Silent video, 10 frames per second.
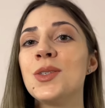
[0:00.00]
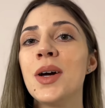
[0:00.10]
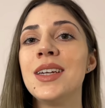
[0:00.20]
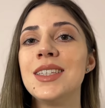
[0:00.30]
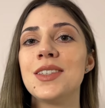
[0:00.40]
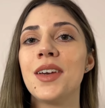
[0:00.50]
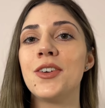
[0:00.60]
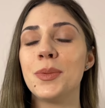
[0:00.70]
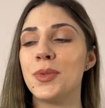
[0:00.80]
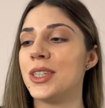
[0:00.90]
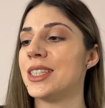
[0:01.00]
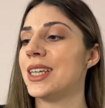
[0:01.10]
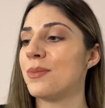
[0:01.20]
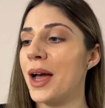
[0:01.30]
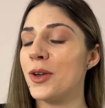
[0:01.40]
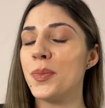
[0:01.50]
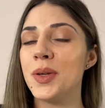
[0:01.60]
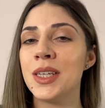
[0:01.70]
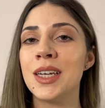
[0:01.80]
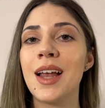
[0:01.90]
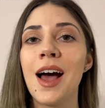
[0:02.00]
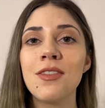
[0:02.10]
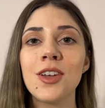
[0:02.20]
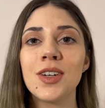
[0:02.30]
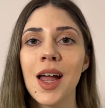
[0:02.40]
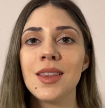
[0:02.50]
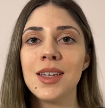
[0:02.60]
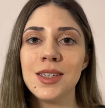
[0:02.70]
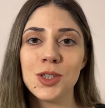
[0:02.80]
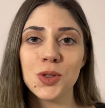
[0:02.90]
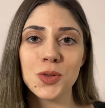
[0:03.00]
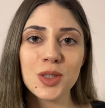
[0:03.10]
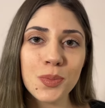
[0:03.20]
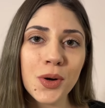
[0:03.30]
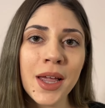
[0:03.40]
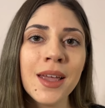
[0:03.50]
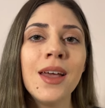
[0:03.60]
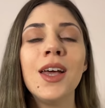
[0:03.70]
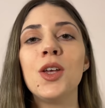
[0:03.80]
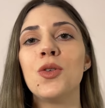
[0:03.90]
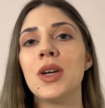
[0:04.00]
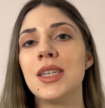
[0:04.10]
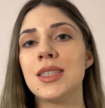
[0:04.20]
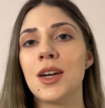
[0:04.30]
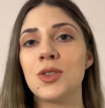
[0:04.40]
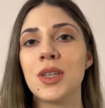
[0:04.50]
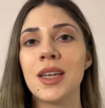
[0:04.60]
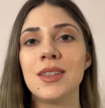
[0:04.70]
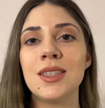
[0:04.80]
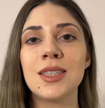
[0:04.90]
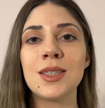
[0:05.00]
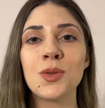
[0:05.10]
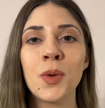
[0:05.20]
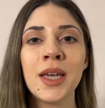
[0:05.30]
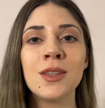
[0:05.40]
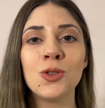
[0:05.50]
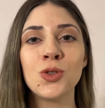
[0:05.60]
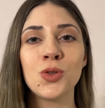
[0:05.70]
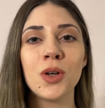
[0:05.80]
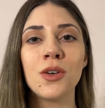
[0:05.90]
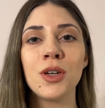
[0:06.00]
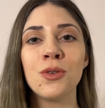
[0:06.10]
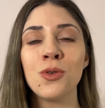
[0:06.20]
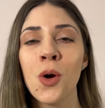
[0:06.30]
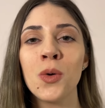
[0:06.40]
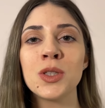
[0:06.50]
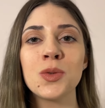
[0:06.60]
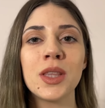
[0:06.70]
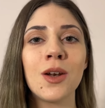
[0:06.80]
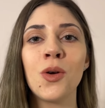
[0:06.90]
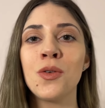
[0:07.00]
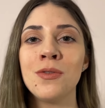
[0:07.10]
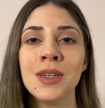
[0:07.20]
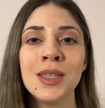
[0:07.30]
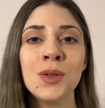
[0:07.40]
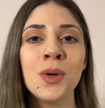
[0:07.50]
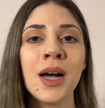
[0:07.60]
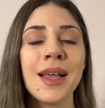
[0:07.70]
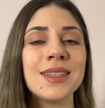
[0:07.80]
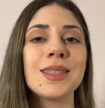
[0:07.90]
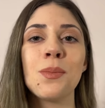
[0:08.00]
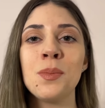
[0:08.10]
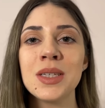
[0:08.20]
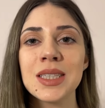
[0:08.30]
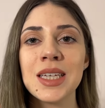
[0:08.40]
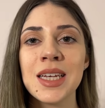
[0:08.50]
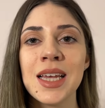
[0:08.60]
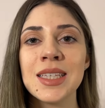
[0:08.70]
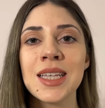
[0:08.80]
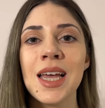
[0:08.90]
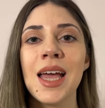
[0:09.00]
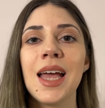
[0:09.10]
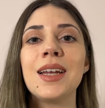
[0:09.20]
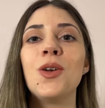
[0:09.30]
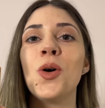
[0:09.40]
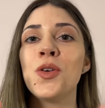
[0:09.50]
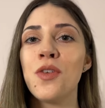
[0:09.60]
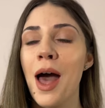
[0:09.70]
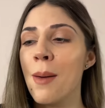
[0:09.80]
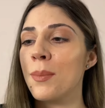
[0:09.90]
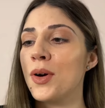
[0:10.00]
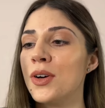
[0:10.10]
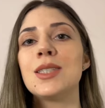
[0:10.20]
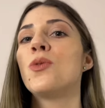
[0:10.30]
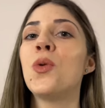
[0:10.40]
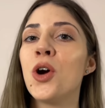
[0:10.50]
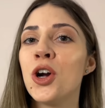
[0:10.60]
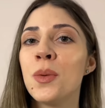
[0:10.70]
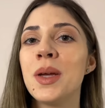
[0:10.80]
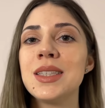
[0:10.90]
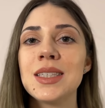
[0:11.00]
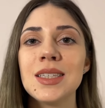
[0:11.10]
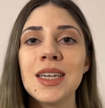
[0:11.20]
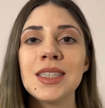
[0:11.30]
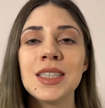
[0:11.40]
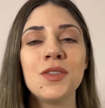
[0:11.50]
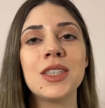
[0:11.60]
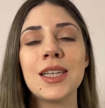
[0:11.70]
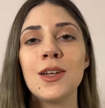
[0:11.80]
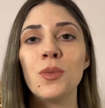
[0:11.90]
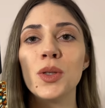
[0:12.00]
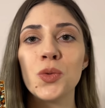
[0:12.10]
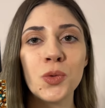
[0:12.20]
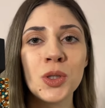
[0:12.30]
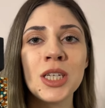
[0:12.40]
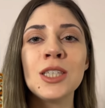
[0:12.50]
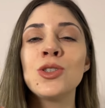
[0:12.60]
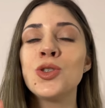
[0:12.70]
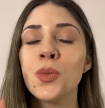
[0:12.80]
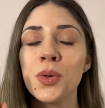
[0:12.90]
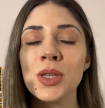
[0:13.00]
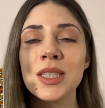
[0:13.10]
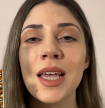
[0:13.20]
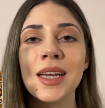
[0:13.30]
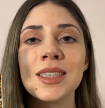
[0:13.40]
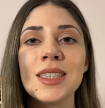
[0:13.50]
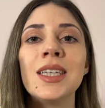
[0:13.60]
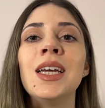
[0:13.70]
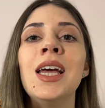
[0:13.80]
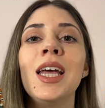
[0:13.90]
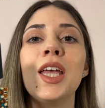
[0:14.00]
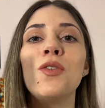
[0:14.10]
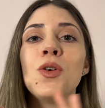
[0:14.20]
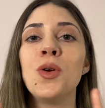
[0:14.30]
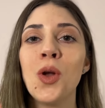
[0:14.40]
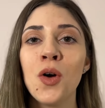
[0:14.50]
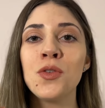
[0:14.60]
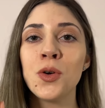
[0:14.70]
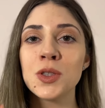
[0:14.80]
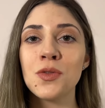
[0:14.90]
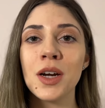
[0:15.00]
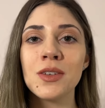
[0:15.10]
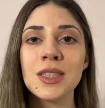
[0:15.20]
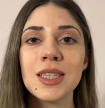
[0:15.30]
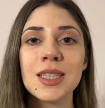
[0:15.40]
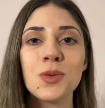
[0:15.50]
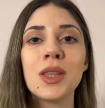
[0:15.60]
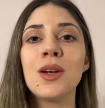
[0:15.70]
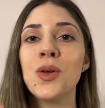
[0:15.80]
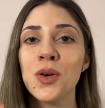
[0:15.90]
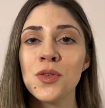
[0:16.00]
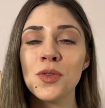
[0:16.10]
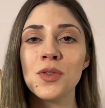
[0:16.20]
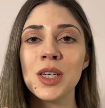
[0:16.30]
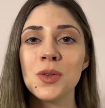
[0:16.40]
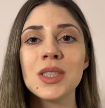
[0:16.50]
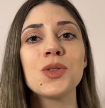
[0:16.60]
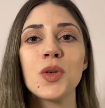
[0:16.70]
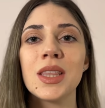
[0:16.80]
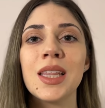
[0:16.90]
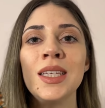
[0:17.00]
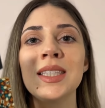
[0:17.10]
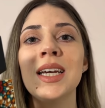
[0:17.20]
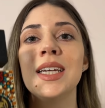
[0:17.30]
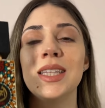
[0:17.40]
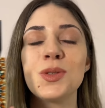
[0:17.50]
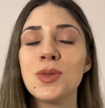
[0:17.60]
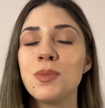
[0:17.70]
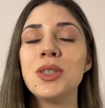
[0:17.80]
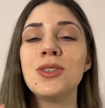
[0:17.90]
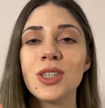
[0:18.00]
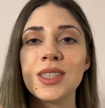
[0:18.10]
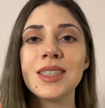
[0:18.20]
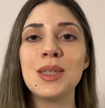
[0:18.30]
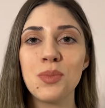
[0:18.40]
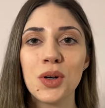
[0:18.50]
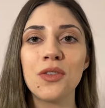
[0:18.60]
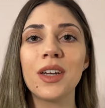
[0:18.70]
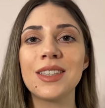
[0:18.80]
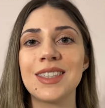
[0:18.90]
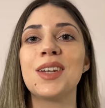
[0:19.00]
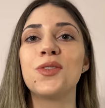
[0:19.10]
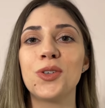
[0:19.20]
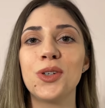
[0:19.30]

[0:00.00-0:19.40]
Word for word: one is very pretty in my opinion. After that initial spray you really start to get this sweet sugary rose with a lot of vanilla and some muskiness and a lot of amber. It's warm, it's addictive, it's a little bit woody, super sexy. If you love rose fragrances with a lot of vanilla sweetness, this would be just the perfect scent for